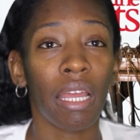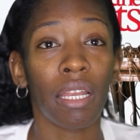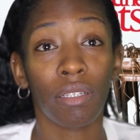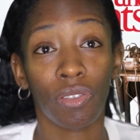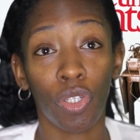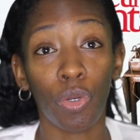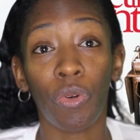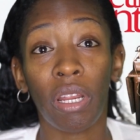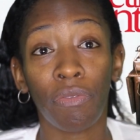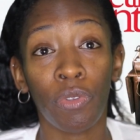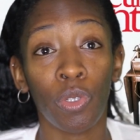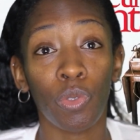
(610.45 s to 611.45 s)
And so
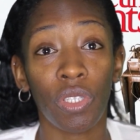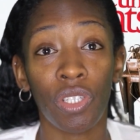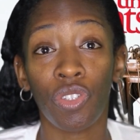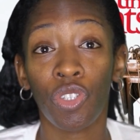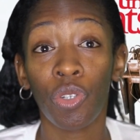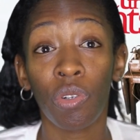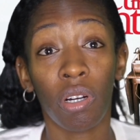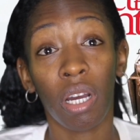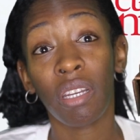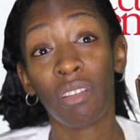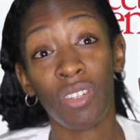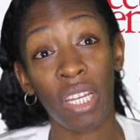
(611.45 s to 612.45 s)
Greg feels insecure,
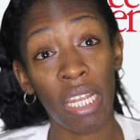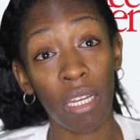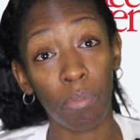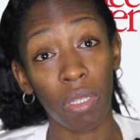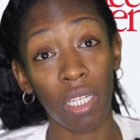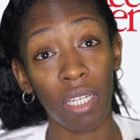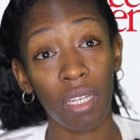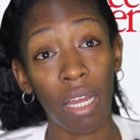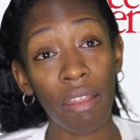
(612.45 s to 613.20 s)
understandably.